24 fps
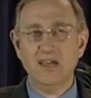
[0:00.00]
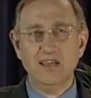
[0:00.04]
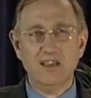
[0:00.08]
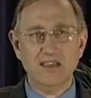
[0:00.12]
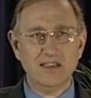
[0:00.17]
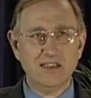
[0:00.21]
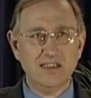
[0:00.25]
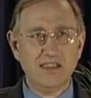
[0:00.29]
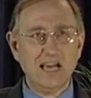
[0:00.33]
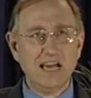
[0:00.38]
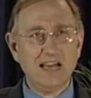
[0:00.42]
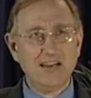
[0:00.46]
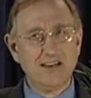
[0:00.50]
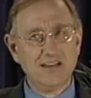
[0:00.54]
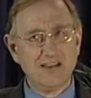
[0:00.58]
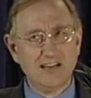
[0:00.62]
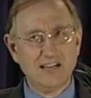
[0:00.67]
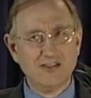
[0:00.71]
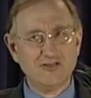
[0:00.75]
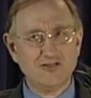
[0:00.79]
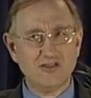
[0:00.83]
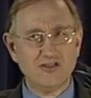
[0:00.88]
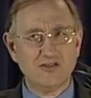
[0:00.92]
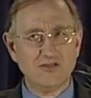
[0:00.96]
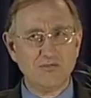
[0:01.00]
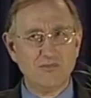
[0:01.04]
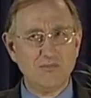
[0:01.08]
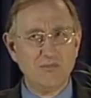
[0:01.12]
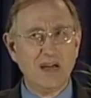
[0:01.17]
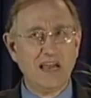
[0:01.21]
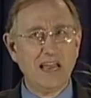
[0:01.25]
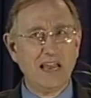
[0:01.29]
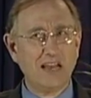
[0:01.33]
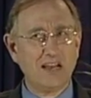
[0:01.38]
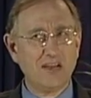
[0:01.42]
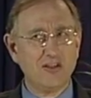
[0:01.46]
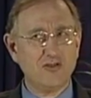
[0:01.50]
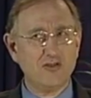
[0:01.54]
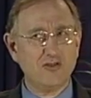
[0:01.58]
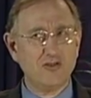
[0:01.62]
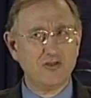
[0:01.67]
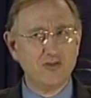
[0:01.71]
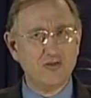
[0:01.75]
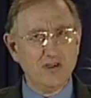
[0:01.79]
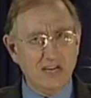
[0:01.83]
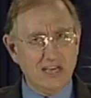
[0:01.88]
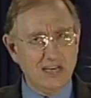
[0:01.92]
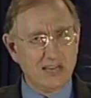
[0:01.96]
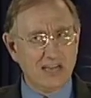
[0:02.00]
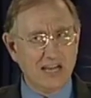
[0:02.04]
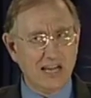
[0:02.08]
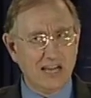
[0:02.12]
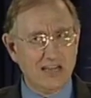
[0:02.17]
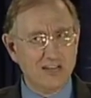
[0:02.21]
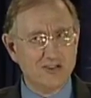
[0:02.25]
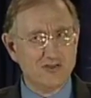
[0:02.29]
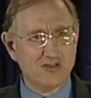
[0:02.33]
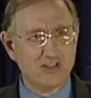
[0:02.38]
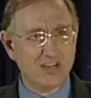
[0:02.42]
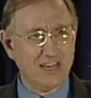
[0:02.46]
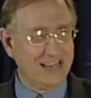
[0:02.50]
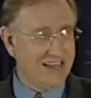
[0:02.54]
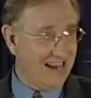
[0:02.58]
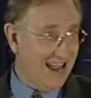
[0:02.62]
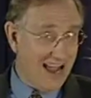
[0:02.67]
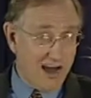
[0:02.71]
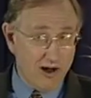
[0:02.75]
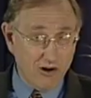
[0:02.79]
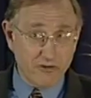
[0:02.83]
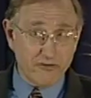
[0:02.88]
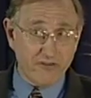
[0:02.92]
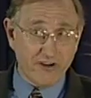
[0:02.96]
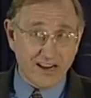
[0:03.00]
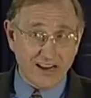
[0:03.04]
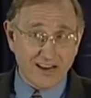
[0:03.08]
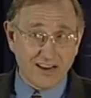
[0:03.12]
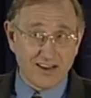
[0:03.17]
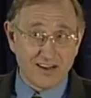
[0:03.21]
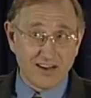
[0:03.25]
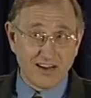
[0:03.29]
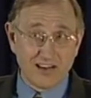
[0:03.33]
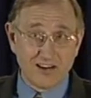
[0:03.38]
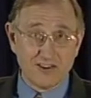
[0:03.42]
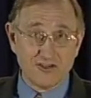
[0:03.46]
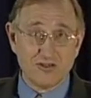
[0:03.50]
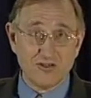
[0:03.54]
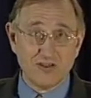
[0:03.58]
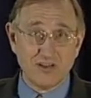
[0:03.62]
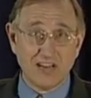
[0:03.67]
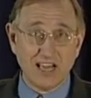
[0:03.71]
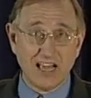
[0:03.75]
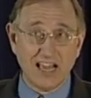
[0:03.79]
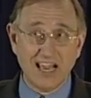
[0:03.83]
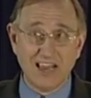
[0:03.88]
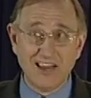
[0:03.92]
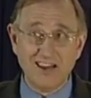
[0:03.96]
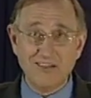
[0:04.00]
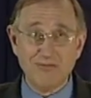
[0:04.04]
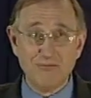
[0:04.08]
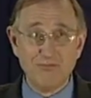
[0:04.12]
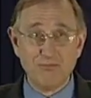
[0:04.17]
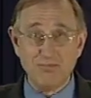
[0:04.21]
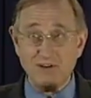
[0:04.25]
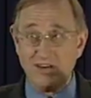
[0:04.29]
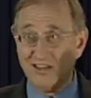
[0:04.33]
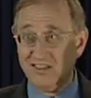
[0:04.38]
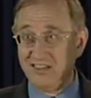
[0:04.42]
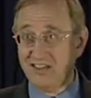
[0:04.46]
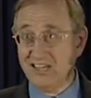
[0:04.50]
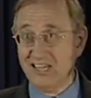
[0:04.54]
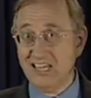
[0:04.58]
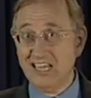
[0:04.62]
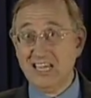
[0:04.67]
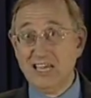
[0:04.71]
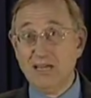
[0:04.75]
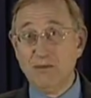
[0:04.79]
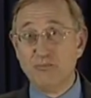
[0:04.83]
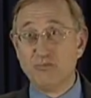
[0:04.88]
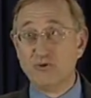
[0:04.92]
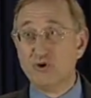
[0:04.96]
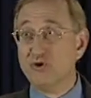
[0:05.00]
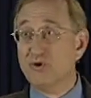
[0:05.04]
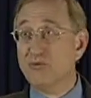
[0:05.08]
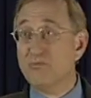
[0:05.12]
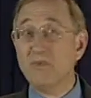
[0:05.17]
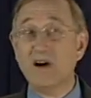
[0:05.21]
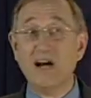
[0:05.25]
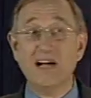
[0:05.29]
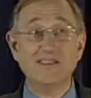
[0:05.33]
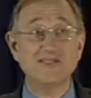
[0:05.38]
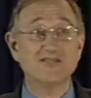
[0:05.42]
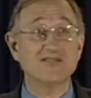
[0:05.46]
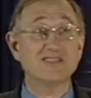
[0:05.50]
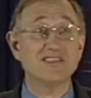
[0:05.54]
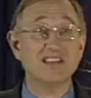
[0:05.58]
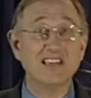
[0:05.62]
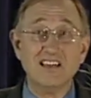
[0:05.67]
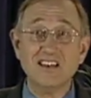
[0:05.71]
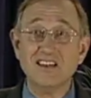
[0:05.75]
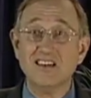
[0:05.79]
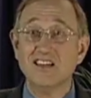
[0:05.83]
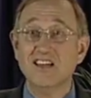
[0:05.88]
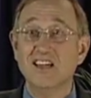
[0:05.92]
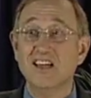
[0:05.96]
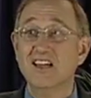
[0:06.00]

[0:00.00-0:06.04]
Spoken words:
that doesn't make 3 days in our reckoning today, but in the Hebrew mindset,